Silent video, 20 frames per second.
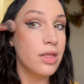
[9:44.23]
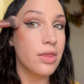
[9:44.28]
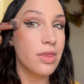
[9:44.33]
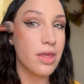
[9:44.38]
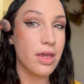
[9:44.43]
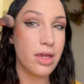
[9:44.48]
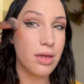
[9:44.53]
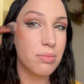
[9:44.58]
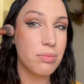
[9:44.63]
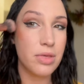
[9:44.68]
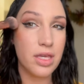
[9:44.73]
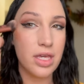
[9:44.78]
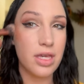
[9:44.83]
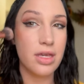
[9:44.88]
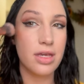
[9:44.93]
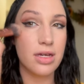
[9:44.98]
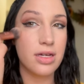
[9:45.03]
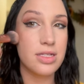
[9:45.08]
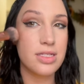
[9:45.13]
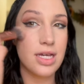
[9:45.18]
That can
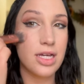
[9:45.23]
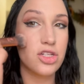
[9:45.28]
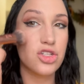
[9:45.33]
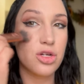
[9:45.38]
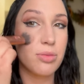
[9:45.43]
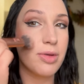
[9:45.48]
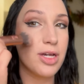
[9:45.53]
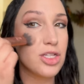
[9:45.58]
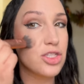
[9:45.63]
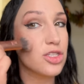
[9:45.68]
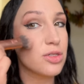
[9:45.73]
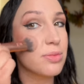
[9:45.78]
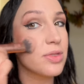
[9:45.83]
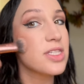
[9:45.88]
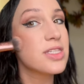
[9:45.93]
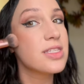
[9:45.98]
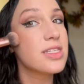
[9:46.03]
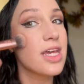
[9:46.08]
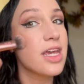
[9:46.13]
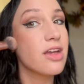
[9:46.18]
be a detrimental
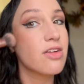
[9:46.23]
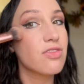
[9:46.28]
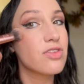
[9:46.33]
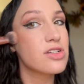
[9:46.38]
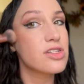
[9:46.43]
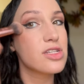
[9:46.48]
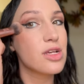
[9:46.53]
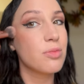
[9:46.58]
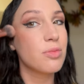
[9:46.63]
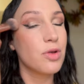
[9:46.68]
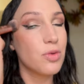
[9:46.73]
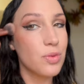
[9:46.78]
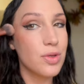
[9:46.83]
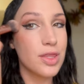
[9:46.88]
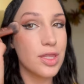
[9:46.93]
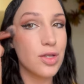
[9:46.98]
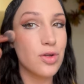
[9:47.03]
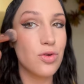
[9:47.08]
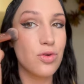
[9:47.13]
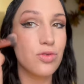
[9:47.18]
mistake for someone with
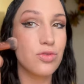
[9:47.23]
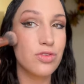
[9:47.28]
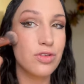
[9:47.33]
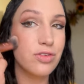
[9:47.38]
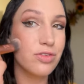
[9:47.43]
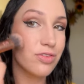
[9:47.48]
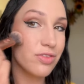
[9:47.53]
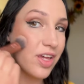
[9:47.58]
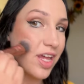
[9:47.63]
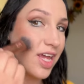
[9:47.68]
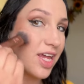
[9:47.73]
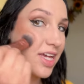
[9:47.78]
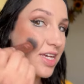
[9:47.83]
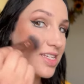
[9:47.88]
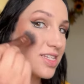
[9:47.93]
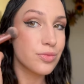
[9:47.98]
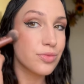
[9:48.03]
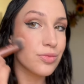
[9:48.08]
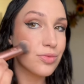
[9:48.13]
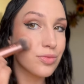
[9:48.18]
an oval
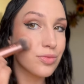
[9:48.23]
face.